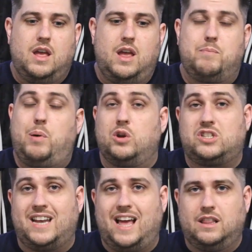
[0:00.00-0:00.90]
in
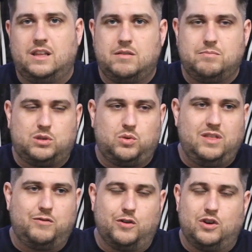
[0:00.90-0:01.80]
personnel
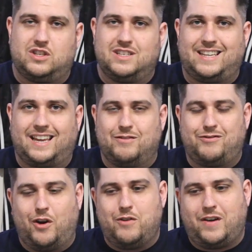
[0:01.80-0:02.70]
between the first and
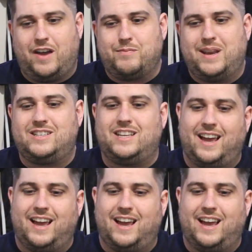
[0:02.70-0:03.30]
second forty-five minutes,